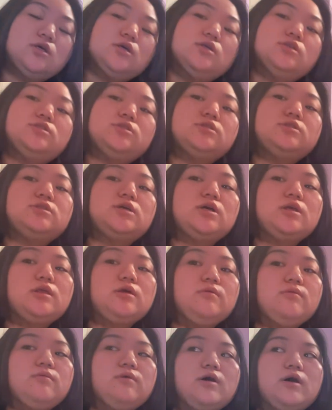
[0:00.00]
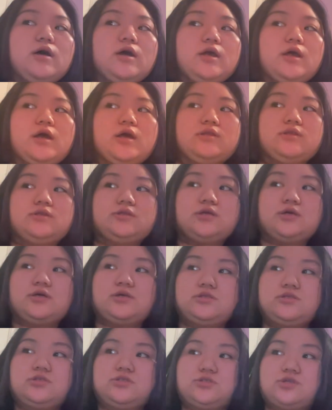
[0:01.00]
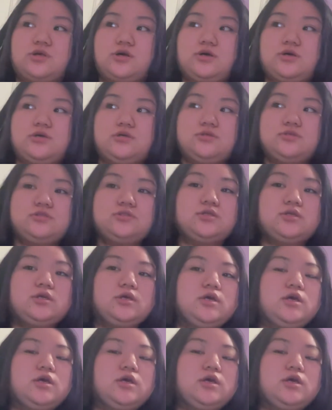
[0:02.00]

So Zaka why I had to touch to Charles,